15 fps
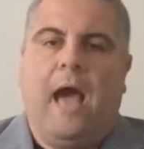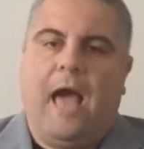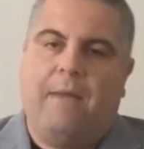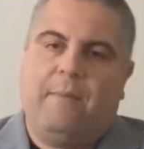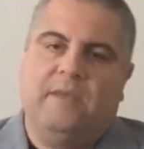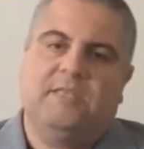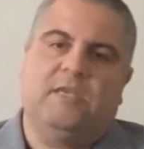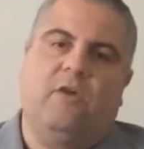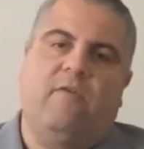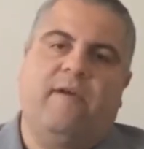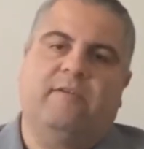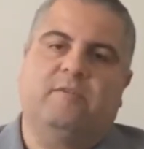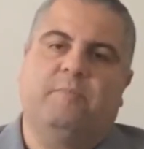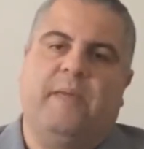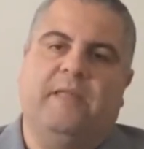I myself
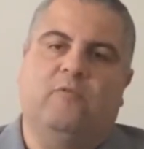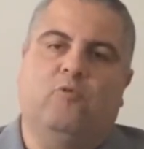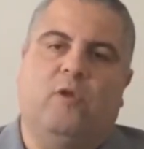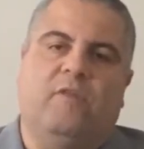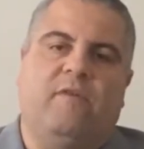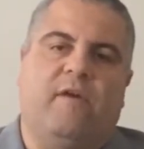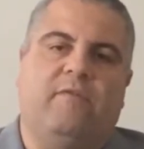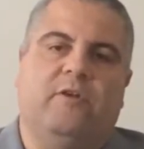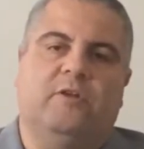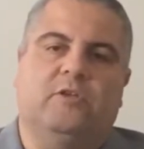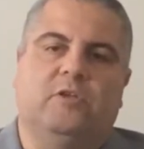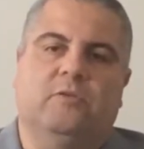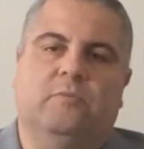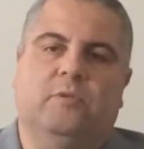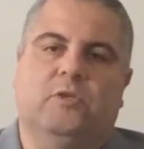have spent 25
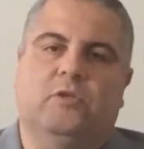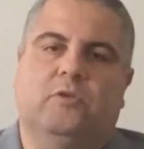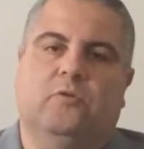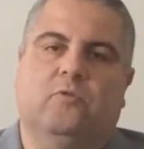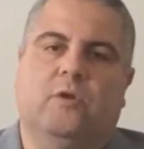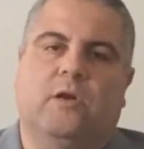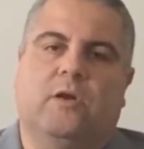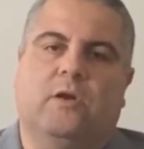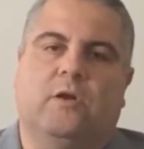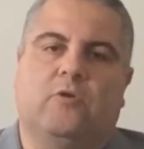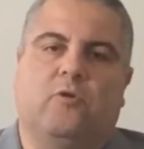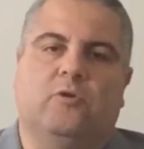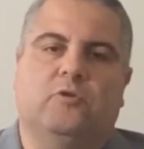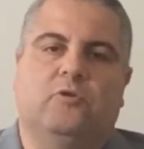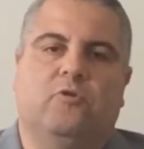years in missional work
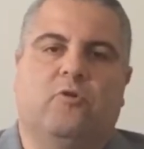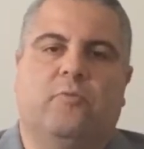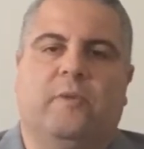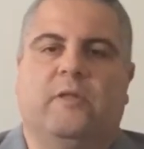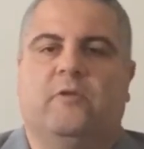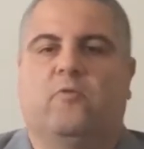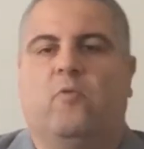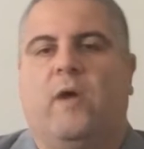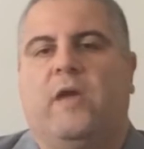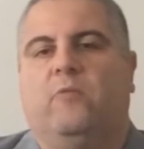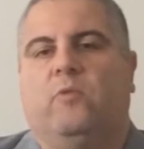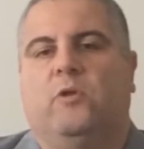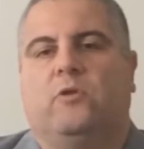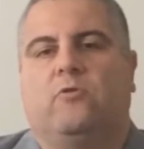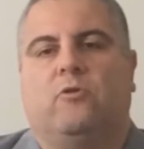across Europe,
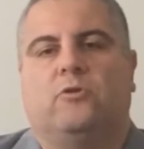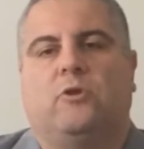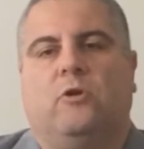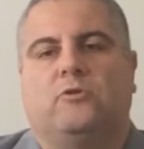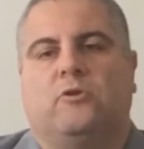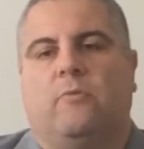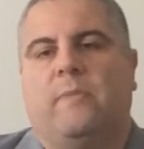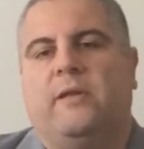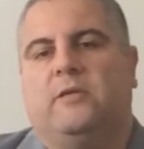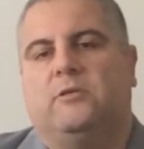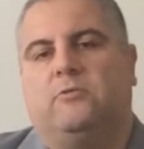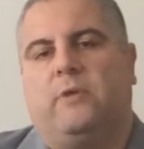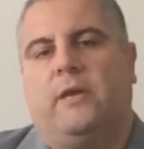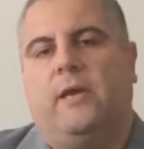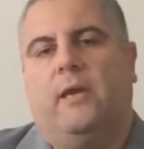intervened with cross-cultural
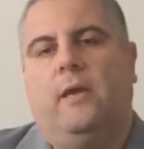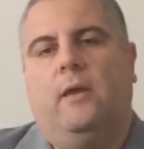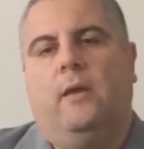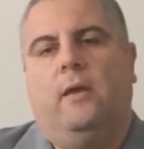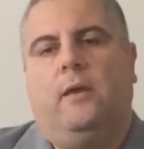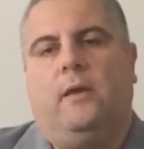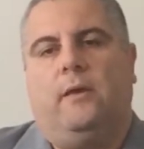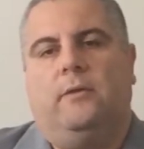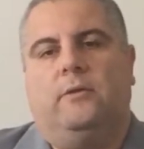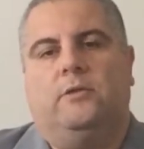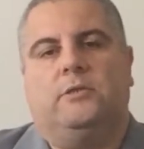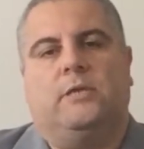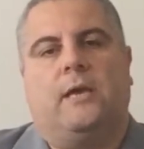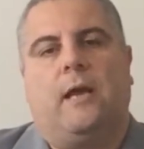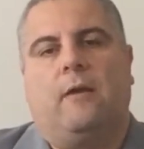ministry in the
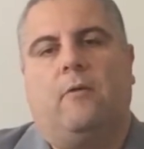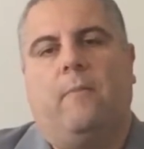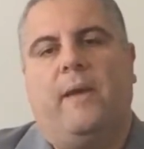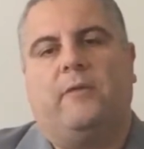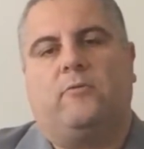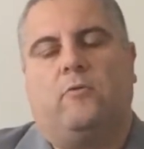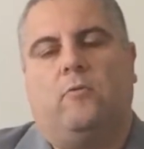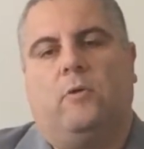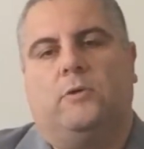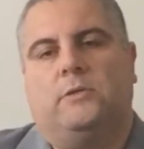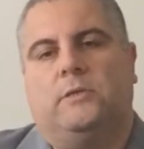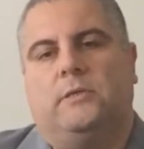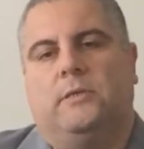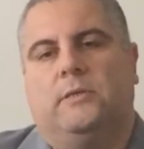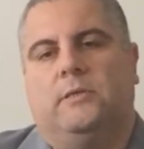Chicago Metro,
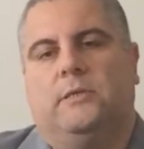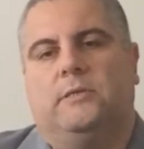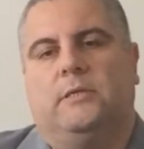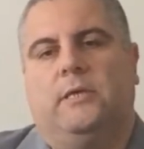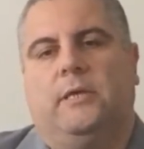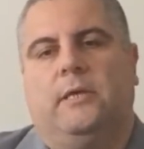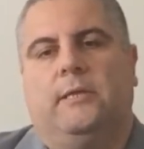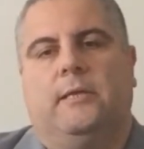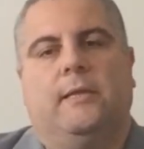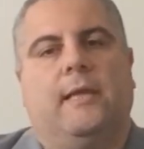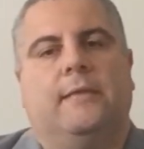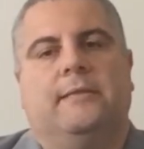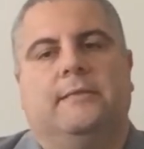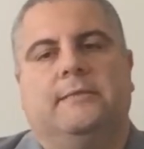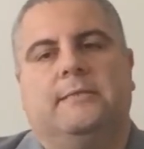Washington DC, the
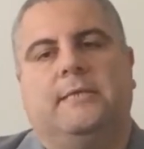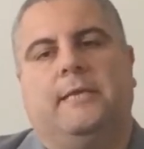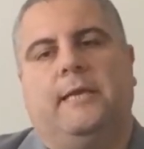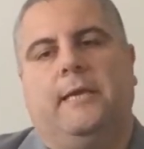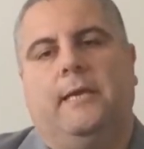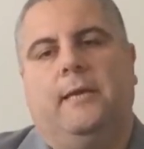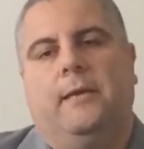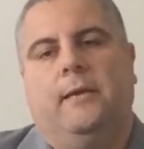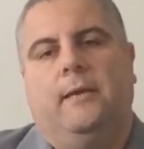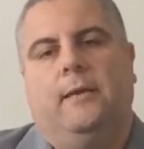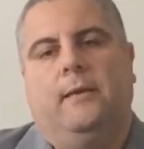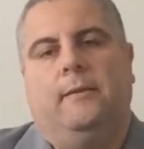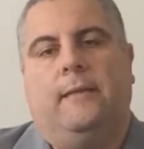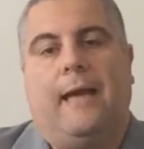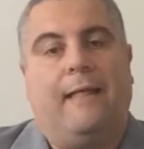London City,
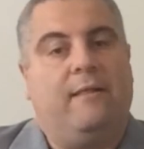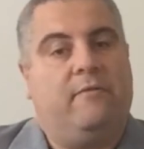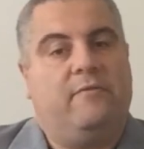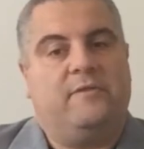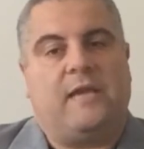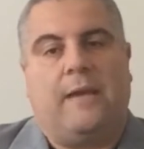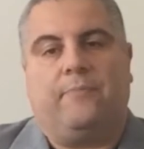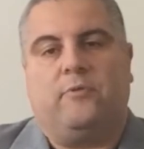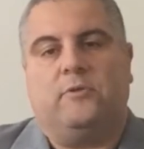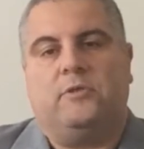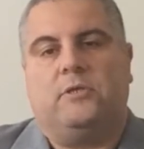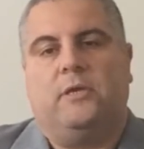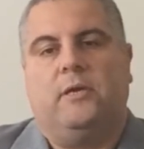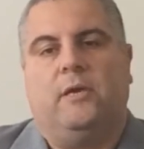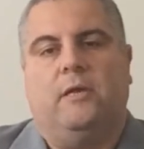the island of
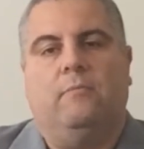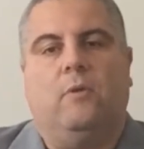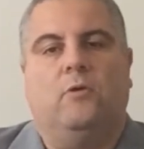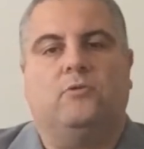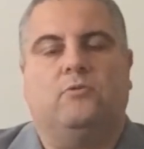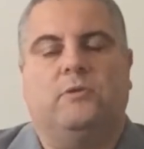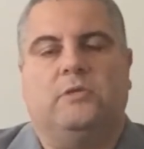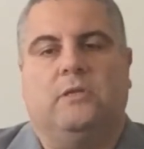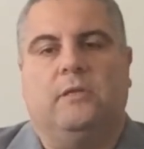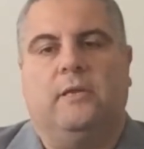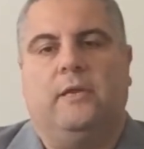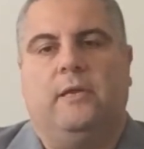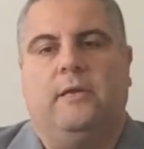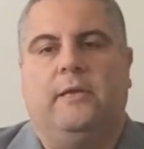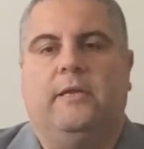Cyprus, and most
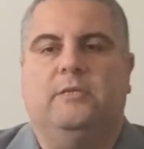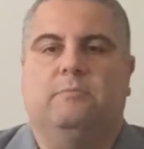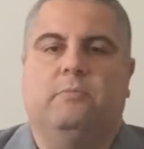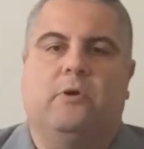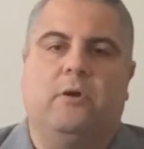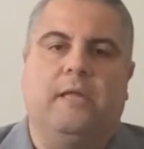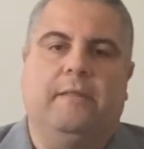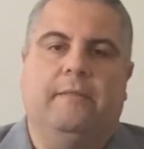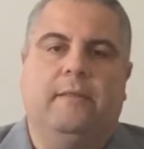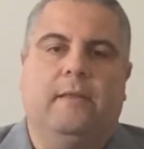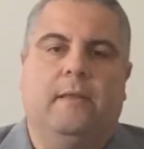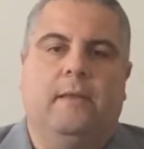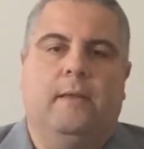recently in East Berlin.